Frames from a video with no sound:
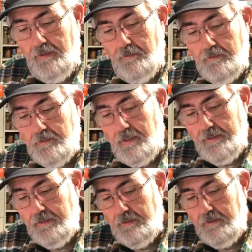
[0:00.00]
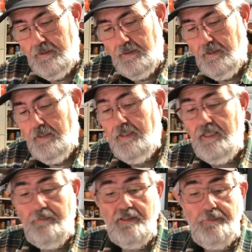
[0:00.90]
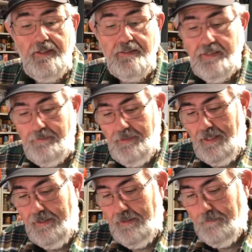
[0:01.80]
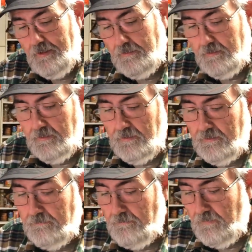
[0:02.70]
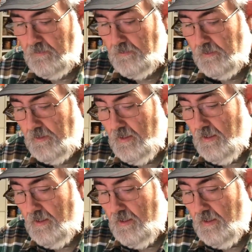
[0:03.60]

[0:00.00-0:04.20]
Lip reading: That one was light. He must be on the same diet I'm on. Okay.